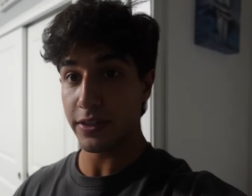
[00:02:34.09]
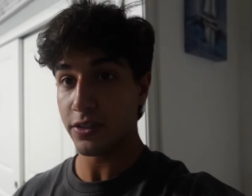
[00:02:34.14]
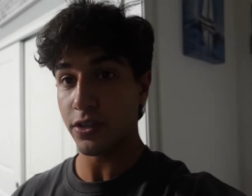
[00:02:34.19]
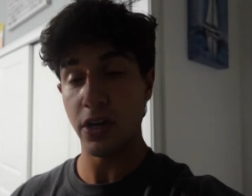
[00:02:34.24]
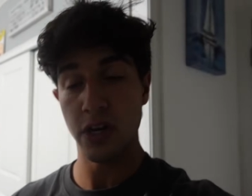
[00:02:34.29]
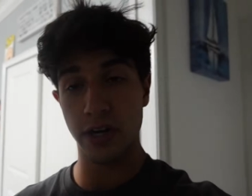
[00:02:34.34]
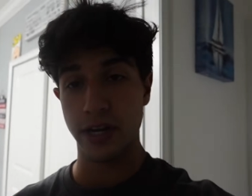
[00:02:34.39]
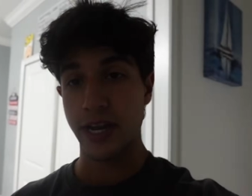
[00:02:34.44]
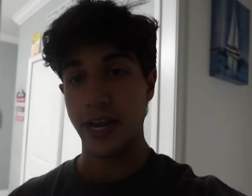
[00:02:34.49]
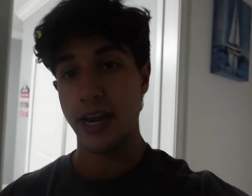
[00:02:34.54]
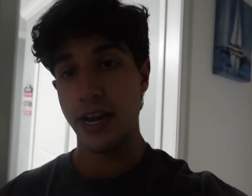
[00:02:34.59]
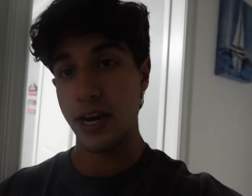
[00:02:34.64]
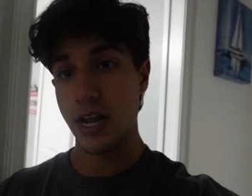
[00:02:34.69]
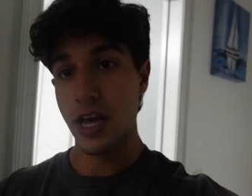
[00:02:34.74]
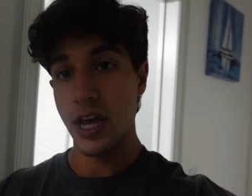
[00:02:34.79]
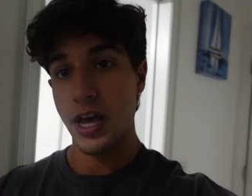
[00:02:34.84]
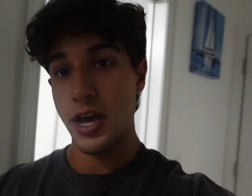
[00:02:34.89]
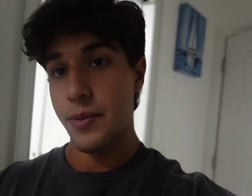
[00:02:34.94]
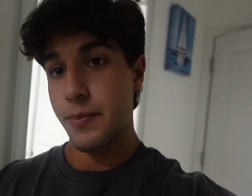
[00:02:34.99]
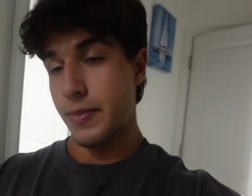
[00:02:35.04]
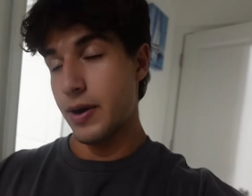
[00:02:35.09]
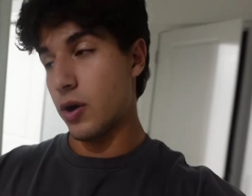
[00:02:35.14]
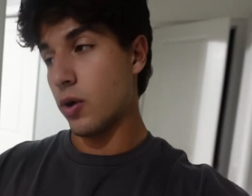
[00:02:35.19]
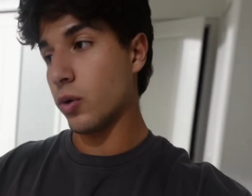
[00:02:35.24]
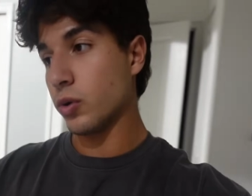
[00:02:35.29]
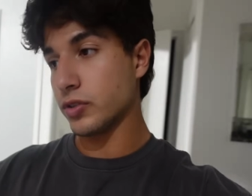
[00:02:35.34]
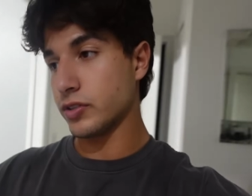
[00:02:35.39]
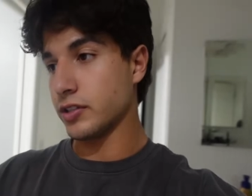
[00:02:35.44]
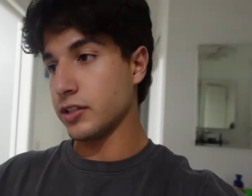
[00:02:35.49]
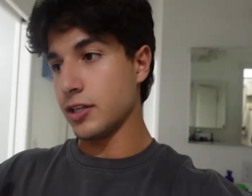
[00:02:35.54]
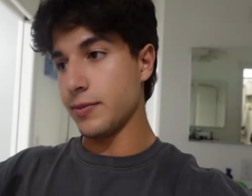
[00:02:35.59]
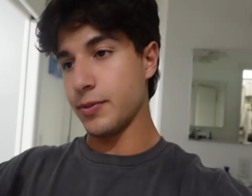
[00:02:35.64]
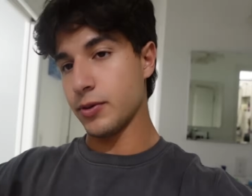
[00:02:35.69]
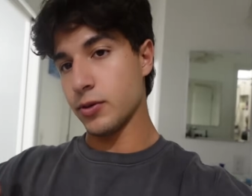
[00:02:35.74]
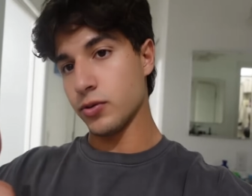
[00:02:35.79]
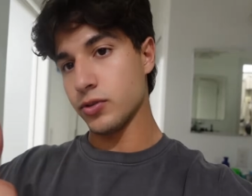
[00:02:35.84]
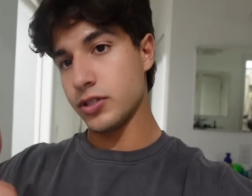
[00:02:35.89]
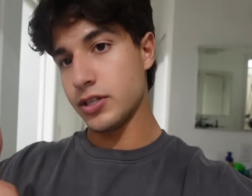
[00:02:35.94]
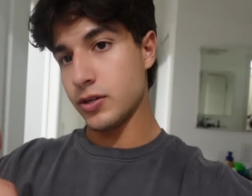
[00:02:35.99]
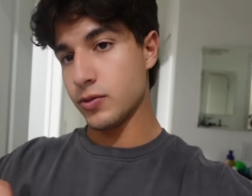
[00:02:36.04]
this hurricane, my whole sleeping
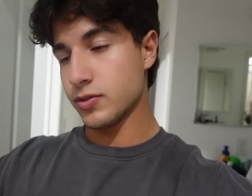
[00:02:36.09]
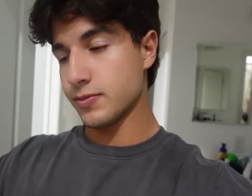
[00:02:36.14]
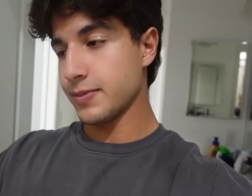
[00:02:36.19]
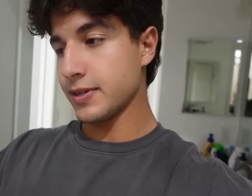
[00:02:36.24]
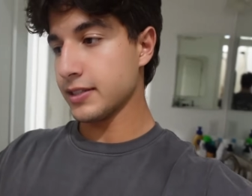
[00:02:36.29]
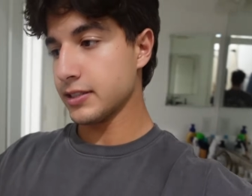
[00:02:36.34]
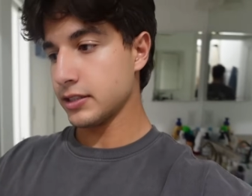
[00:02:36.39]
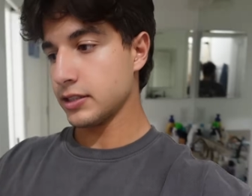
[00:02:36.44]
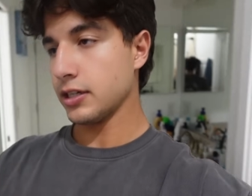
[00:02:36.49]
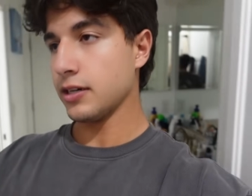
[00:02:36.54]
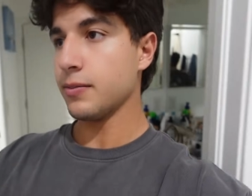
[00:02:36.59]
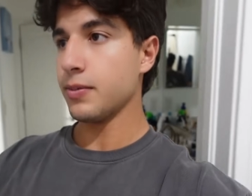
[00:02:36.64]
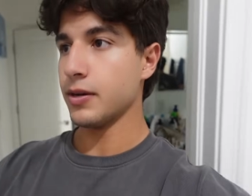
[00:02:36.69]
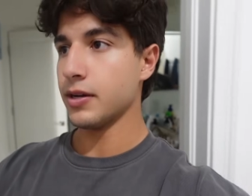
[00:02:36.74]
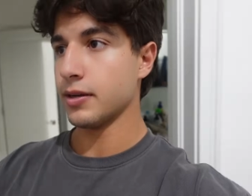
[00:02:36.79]
routine was messed up,